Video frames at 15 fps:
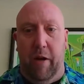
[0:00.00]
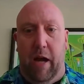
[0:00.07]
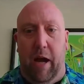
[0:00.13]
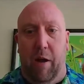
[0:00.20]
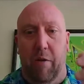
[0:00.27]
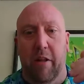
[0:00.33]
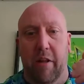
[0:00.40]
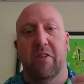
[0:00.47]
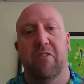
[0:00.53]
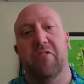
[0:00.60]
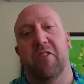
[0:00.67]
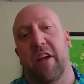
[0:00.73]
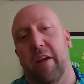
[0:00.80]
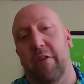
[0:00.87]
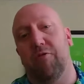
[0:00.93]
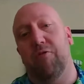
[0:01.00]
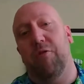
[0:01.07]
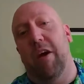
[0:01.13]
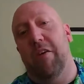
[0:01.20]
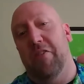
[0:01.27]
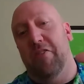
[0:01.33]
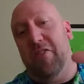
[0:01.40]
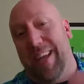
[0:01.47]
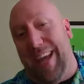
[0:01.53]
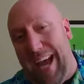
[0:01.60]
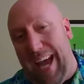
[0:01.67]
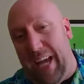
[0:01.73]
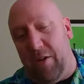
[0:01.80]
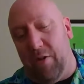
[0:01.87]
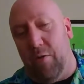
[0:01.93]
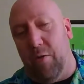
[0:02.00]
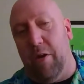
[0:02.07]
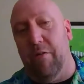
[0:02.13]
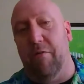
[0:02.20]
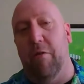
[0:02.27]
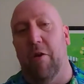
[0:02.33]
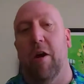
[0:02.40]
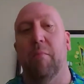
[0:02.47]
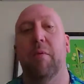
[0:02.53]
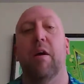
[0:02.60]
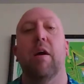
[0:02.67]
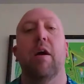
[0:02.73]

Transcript: I wanted to say, try this category of rum,